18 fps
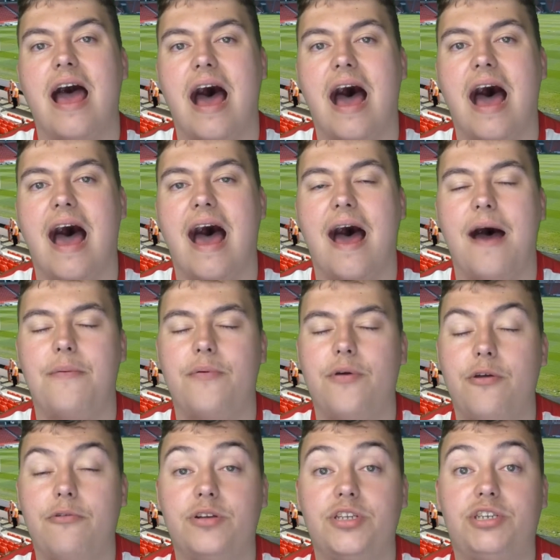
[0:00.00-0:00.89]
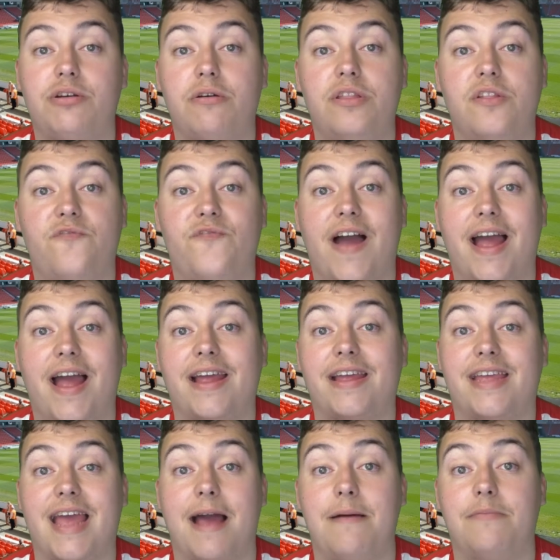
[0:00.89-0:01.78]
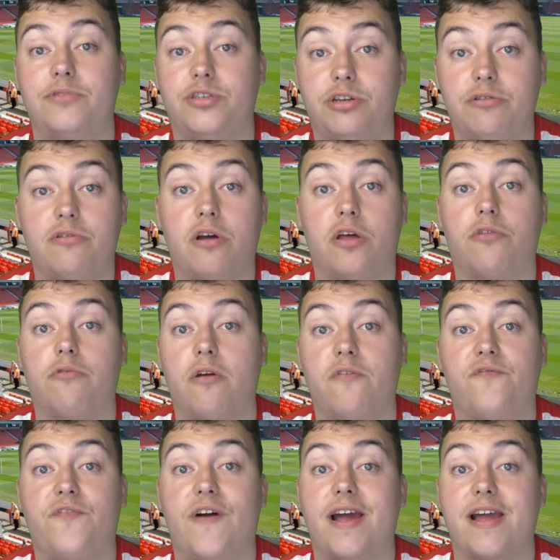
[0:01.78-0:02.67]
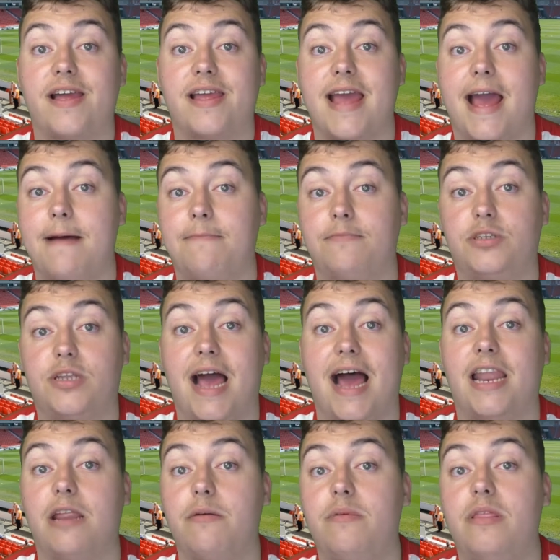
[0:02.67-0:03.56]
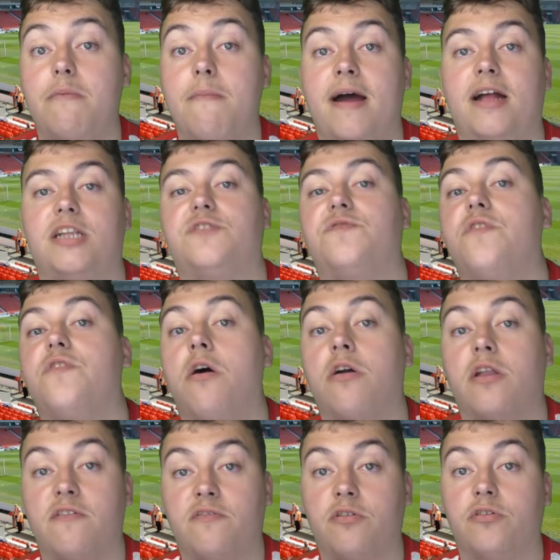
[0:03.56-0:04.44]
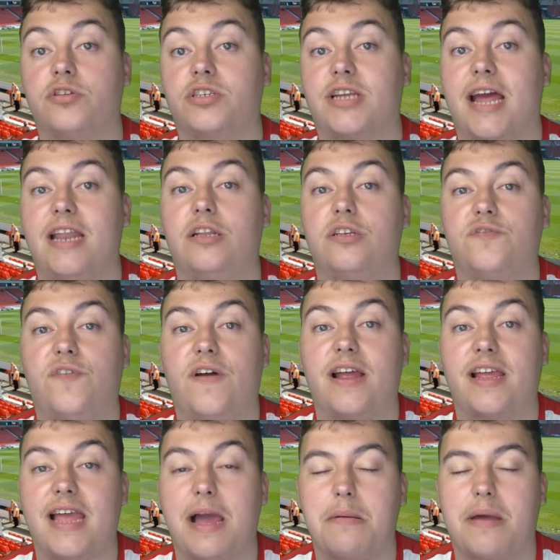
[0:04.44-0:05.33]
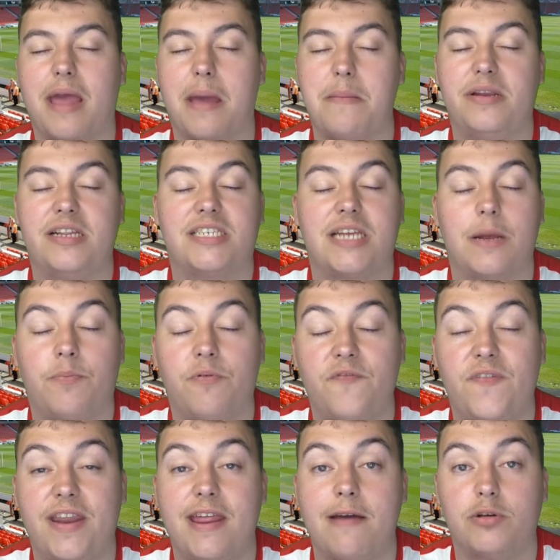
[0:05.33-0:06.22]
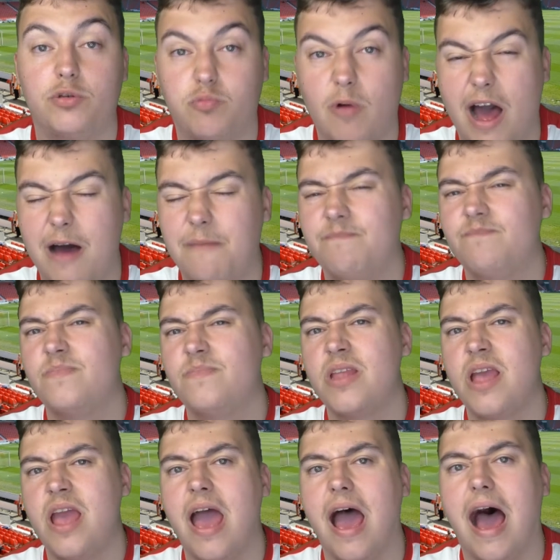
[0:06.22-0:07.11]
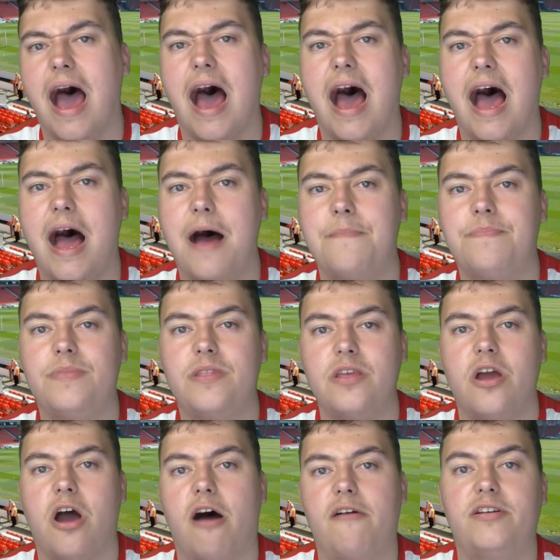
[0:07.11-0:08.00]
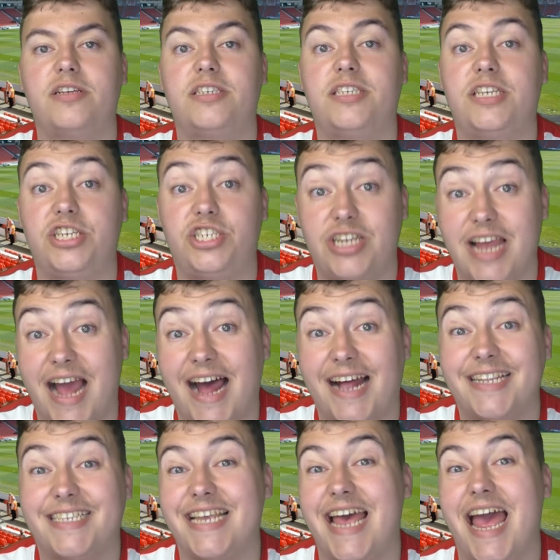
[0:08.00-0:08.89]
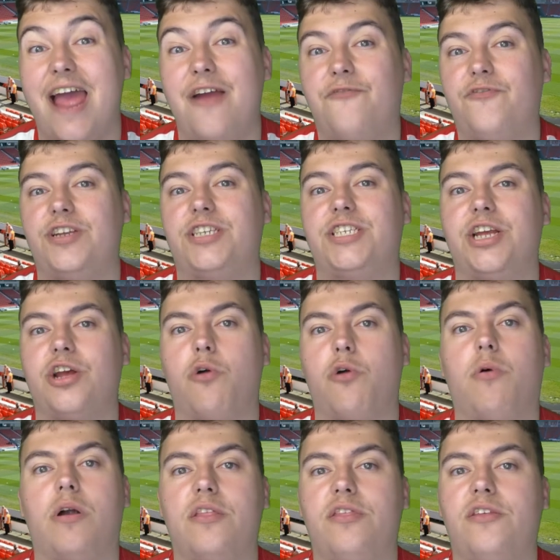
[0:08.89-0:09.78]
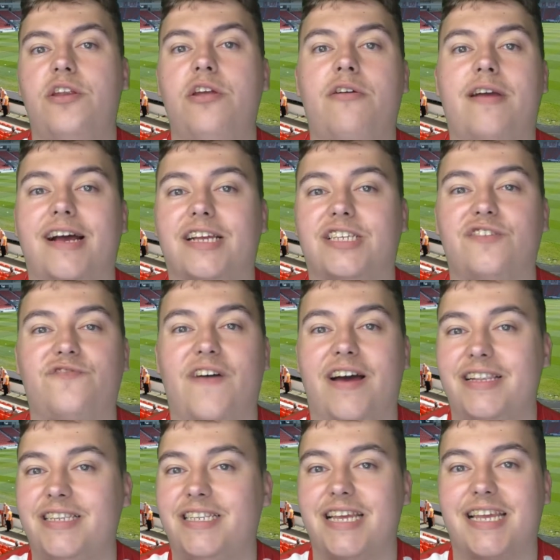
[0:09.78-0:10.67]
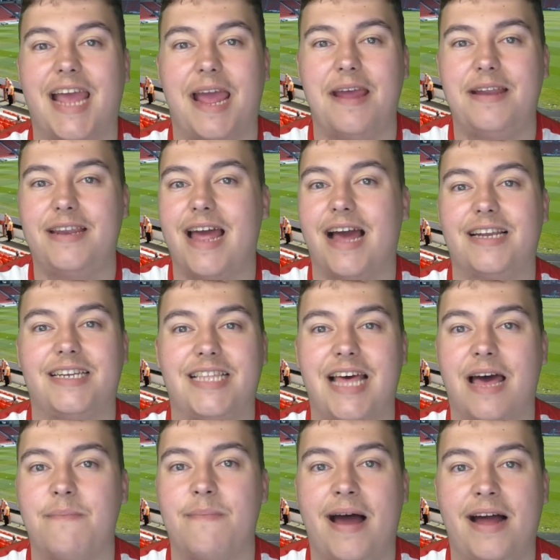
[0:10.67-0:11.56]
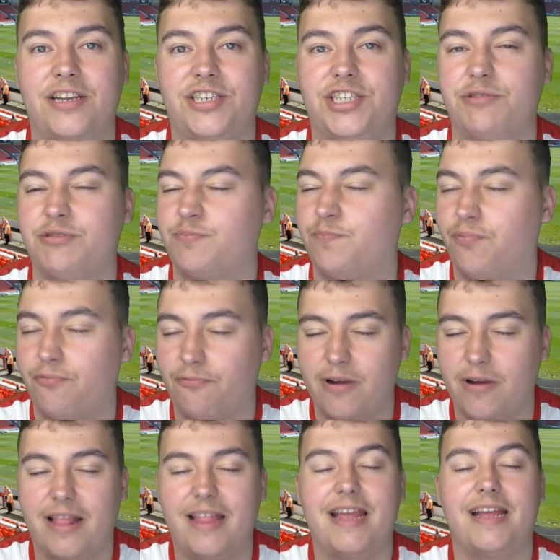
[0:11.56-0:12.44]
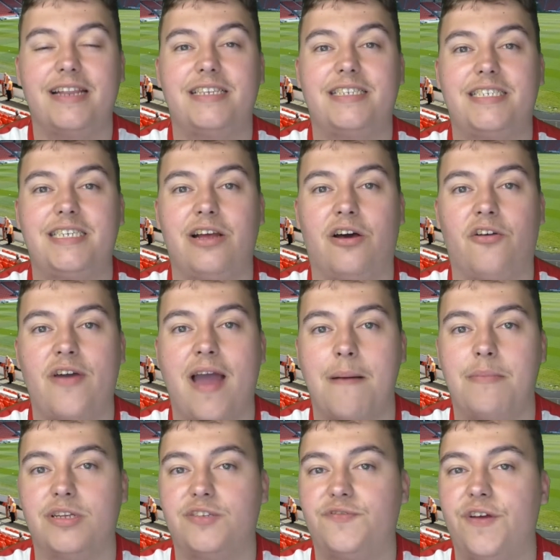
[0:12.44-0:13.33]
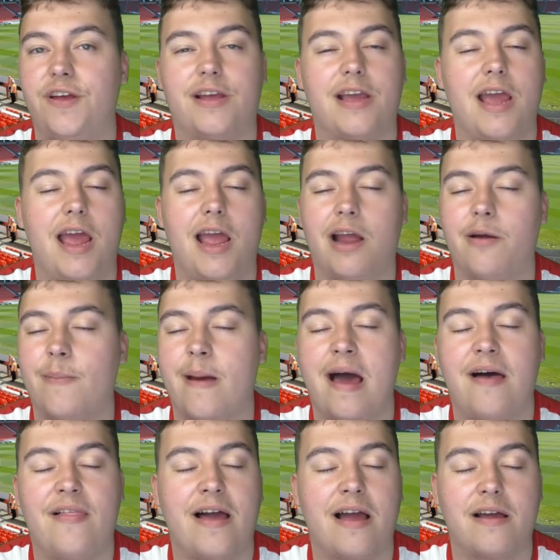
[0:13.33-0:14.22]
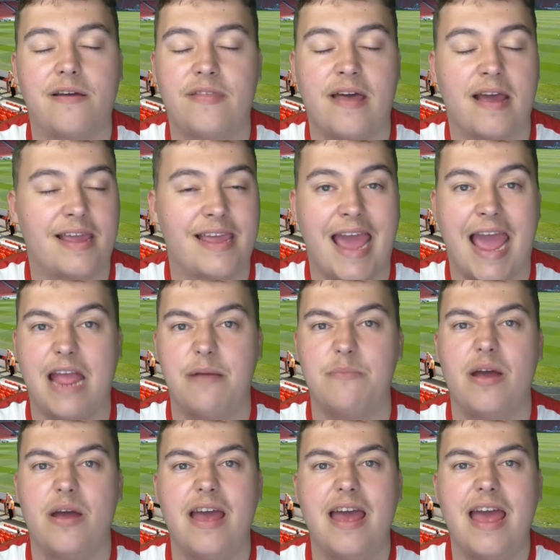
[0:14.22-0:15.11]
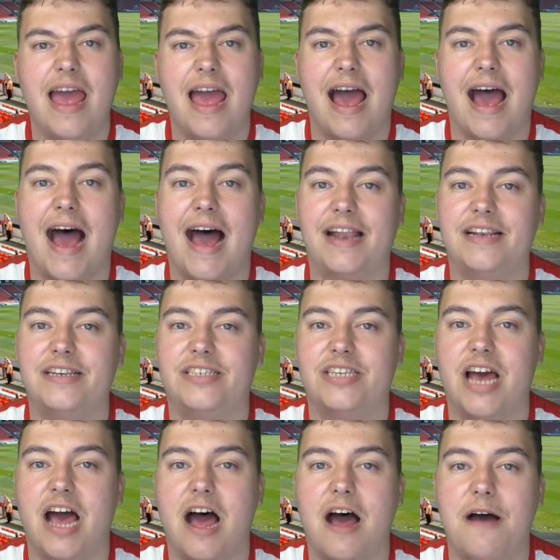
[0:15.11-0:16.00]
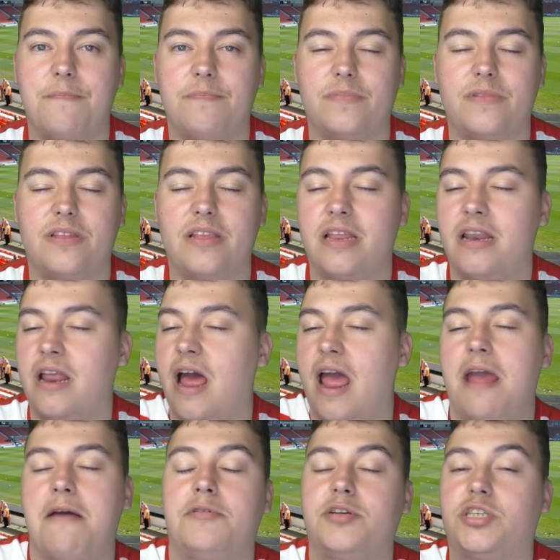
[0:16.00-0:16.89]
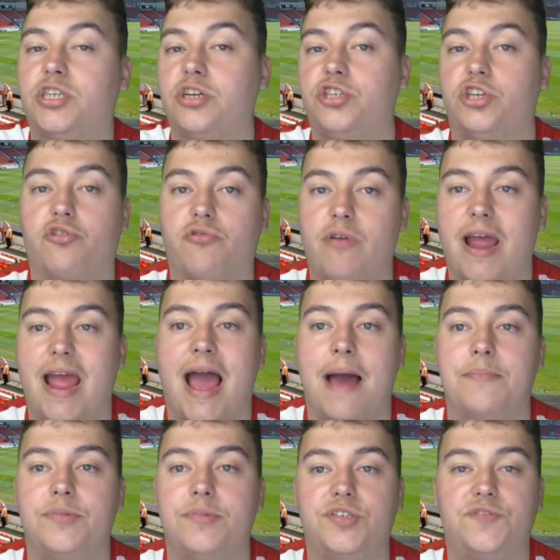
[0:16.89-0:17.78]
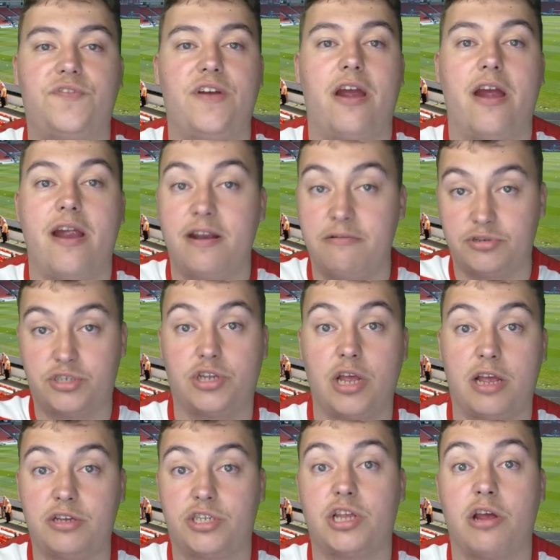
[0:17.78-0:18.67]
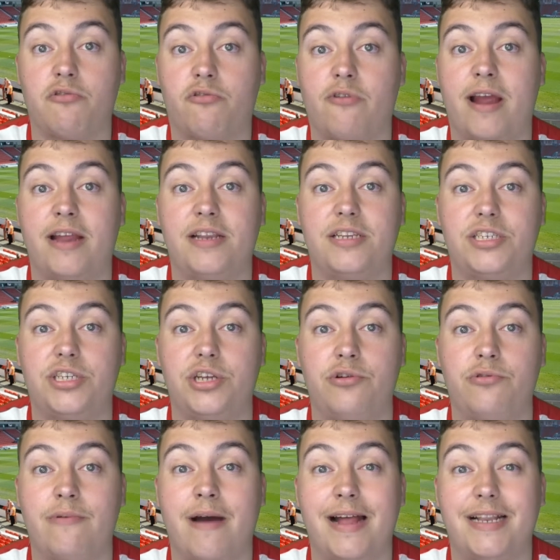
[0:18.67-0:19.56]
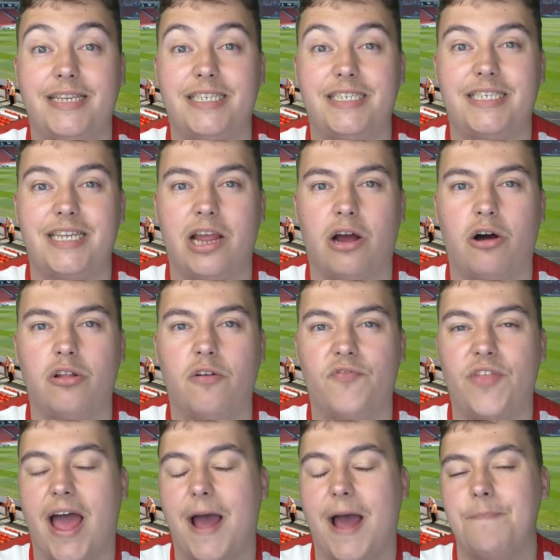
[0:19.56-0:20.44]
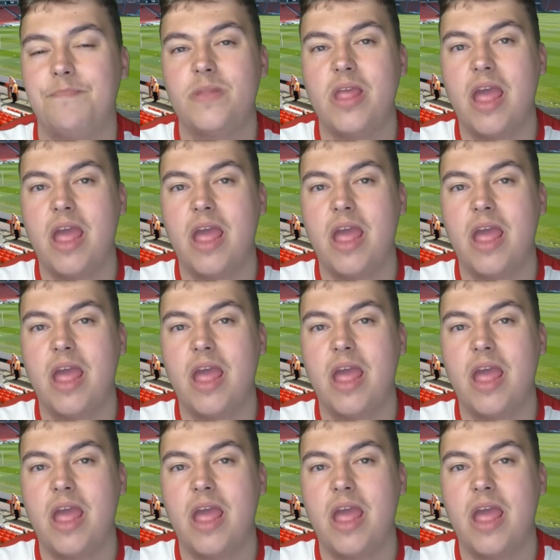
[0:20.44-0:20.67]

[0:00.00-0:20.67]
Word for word: um, who was doing the fan cams, who got their own fan cams. Adam in the match vlog, and of course Kendall's fan cam came in a separate video as well. Um, obviously shout out to every single one of the Newcastle fans that came down to that match. It was brilliant to see all the atmosphere going about that, that game. And, um, you know, it was such a great atmosphere, and it was so, it was so great to, uh, to see all of that.